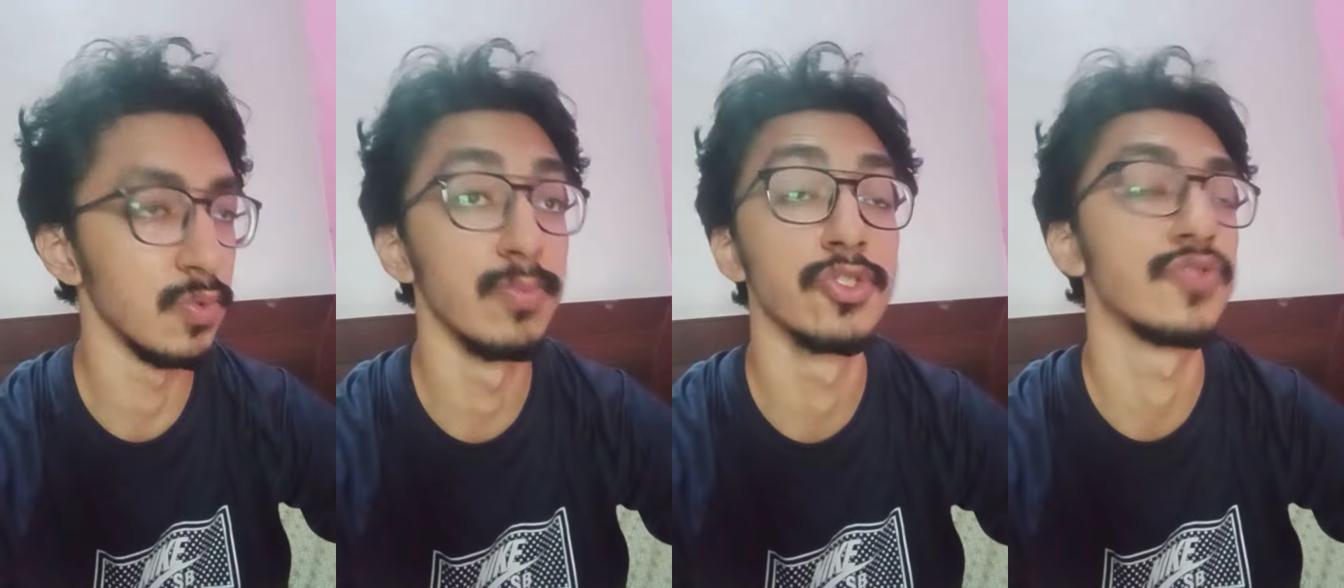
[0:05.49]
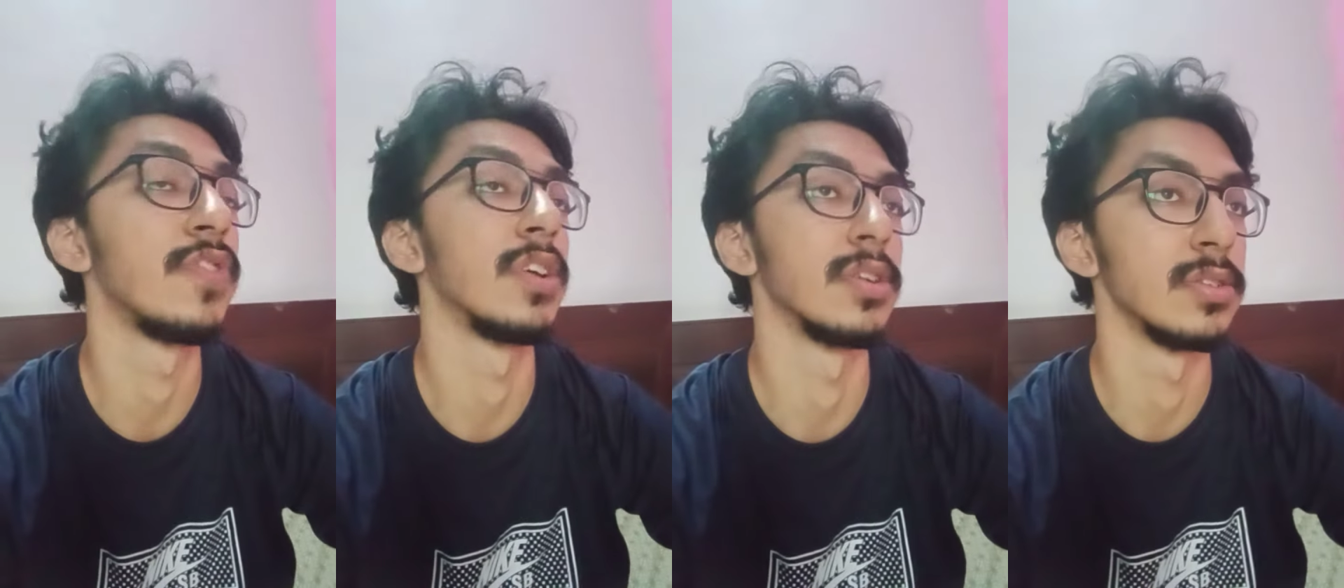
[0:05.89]

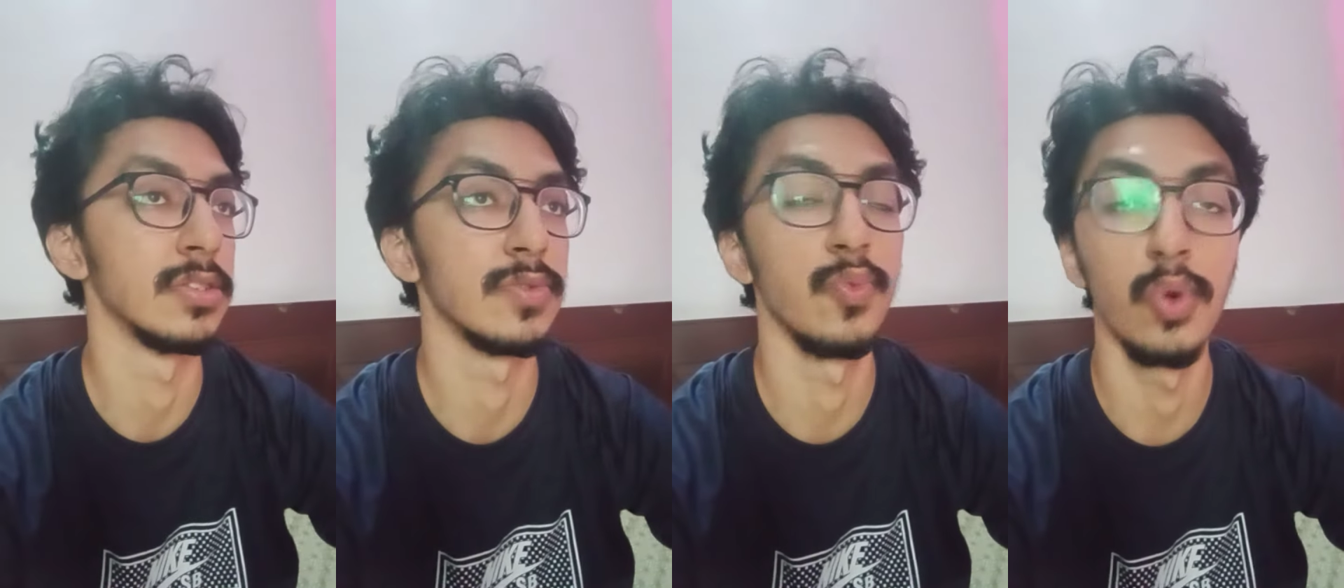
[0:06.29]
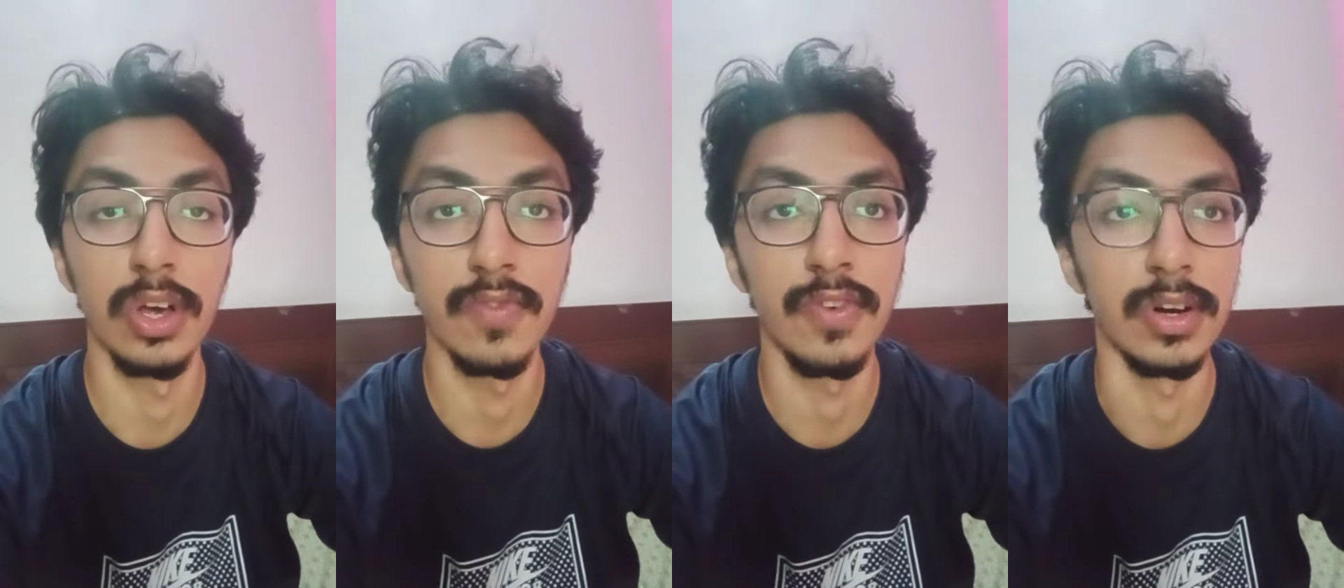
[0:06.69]
bushfires,
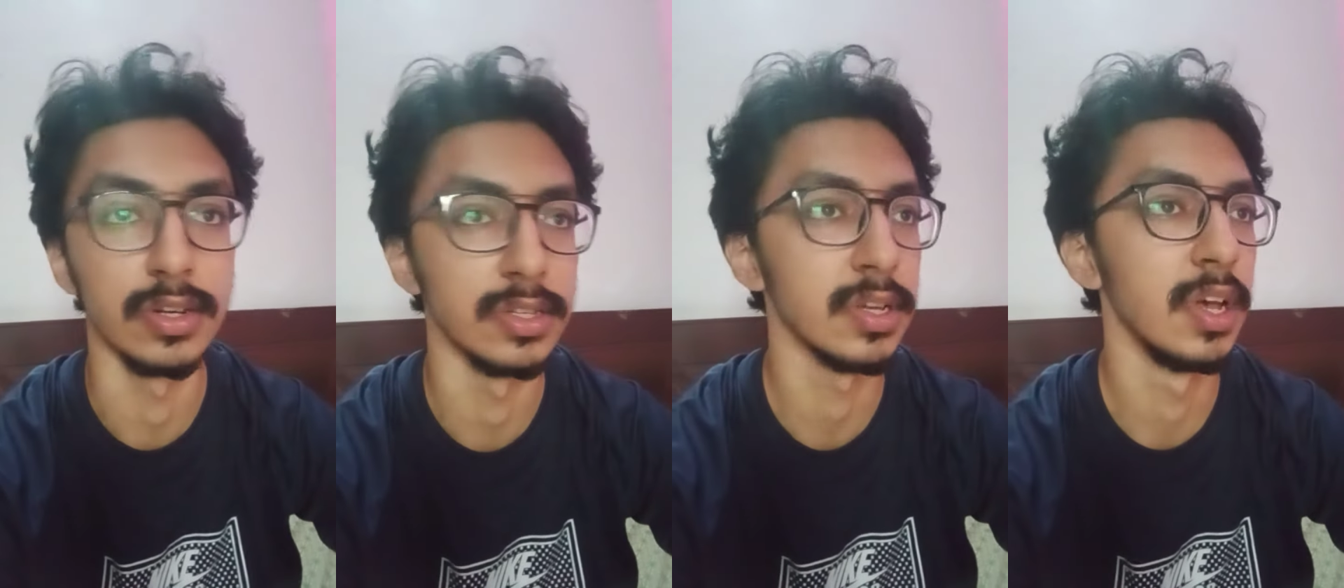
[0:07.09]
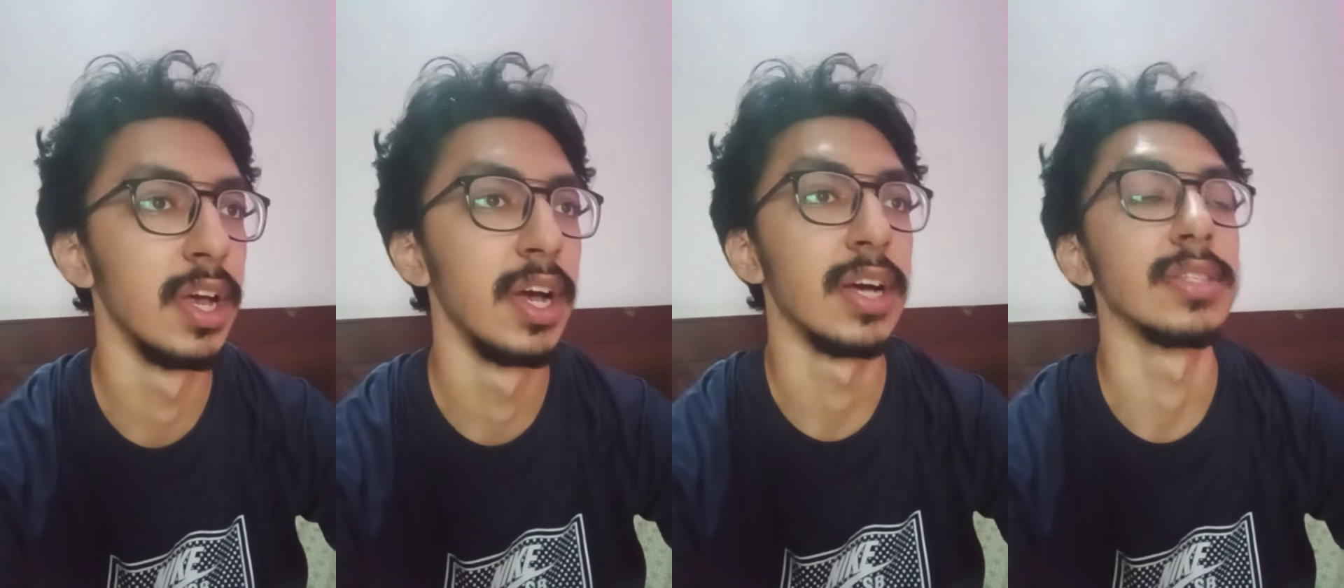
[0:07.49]
wildfires
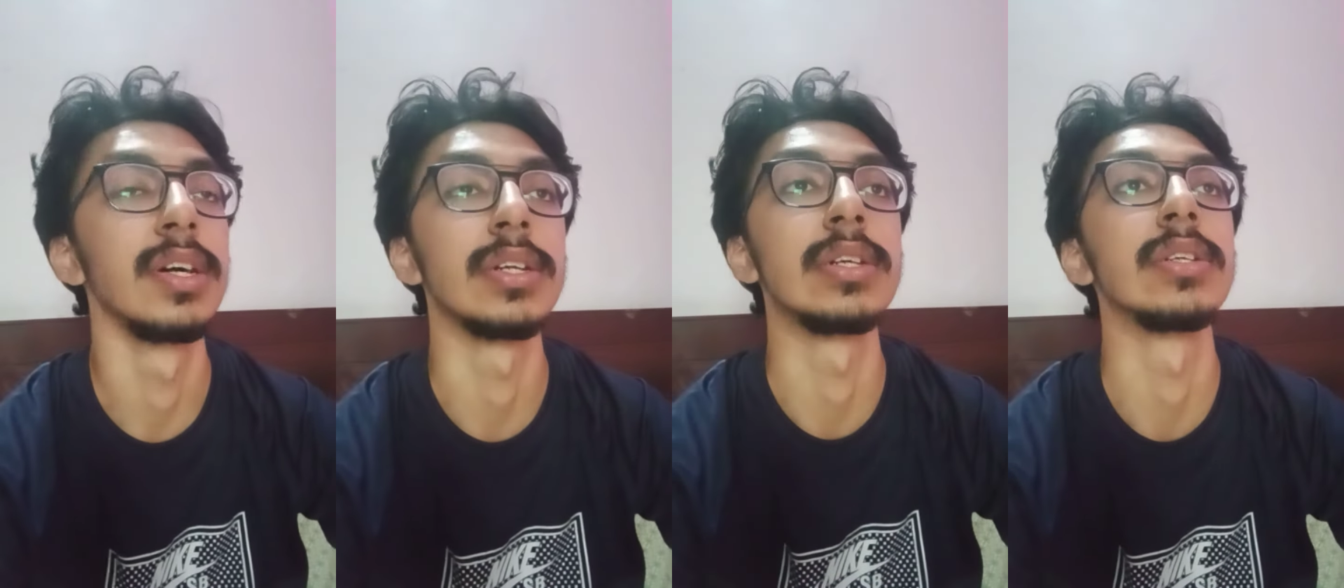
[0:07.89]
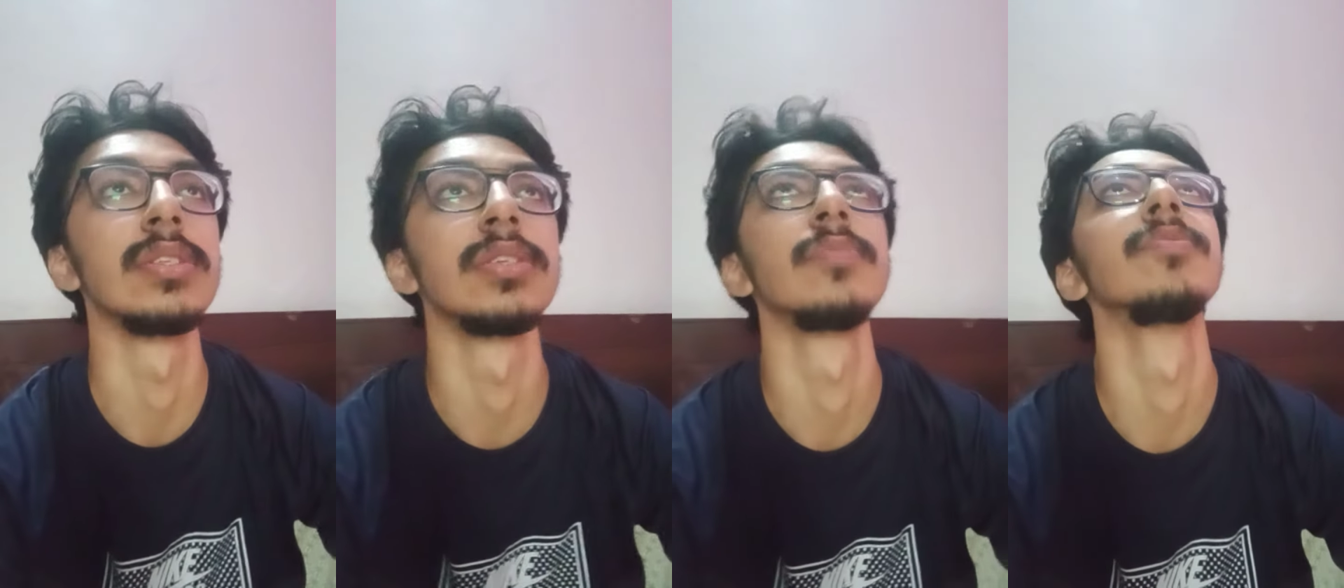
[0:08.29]
that are
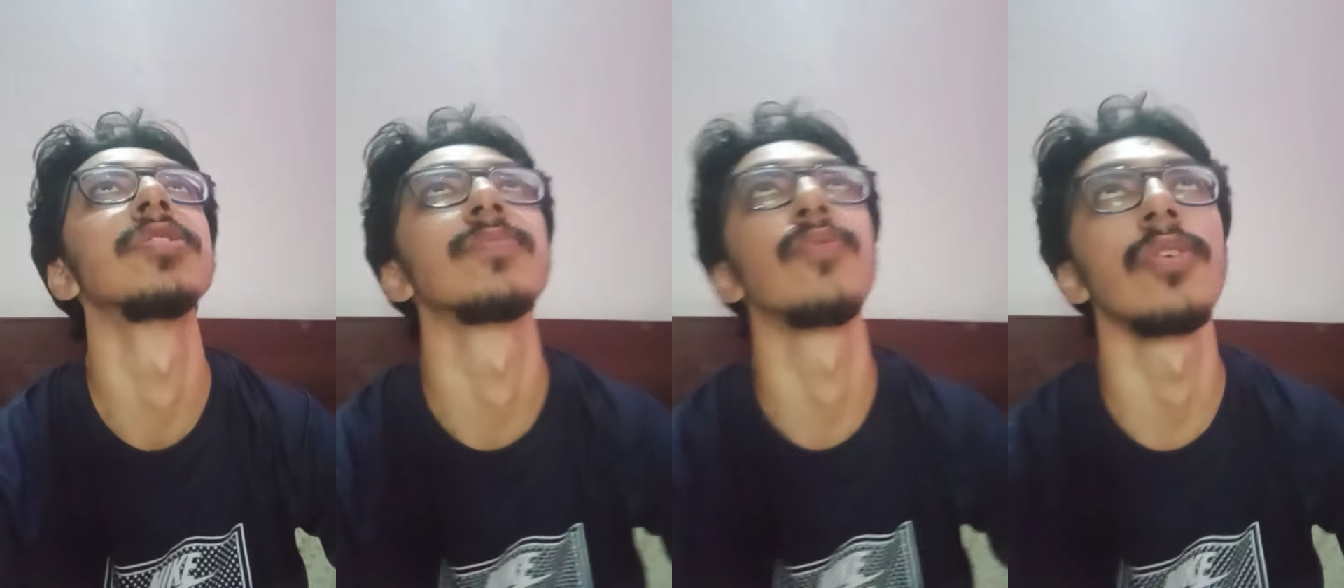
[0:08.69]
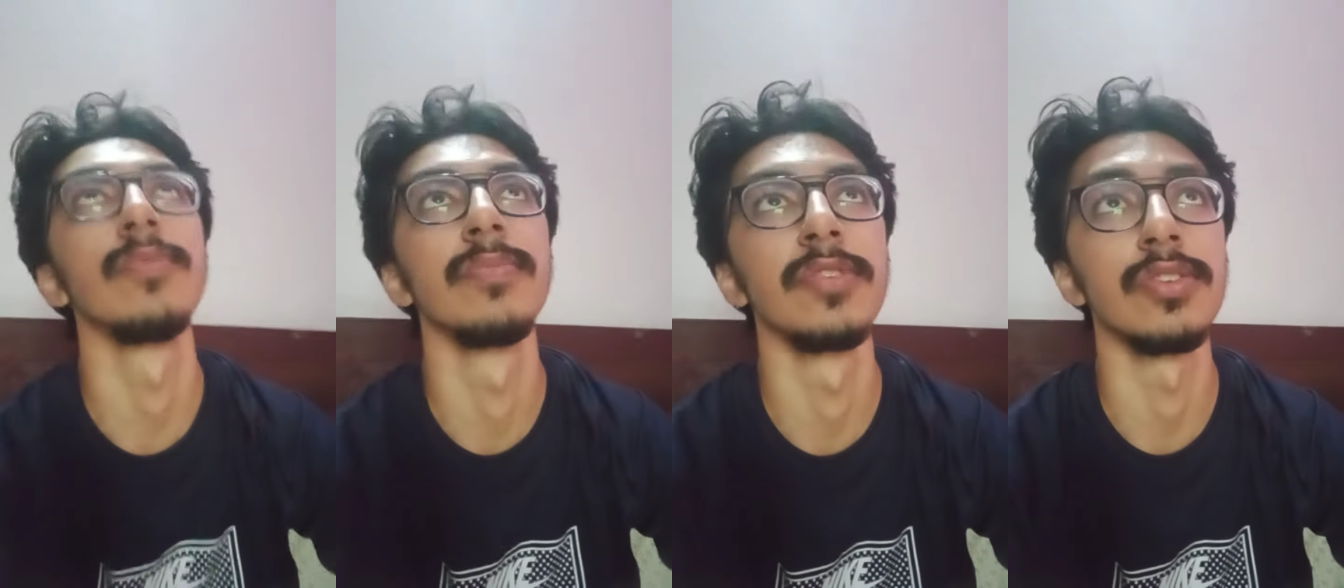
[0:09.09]
another major
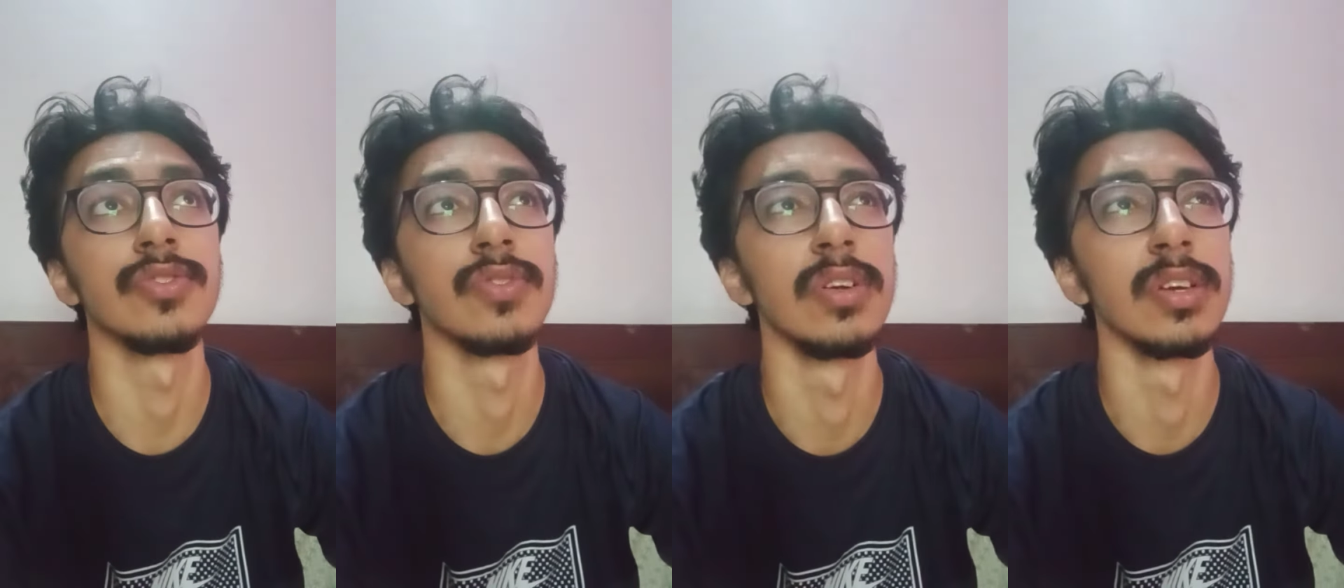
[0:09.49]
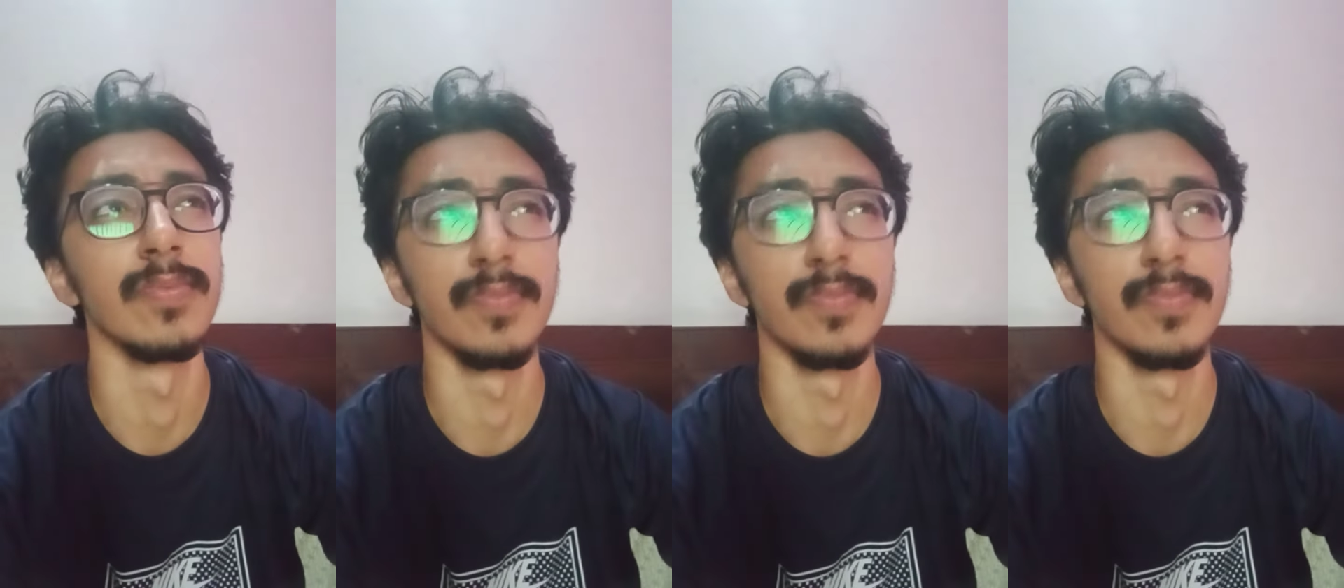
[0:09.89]
problem in Australia.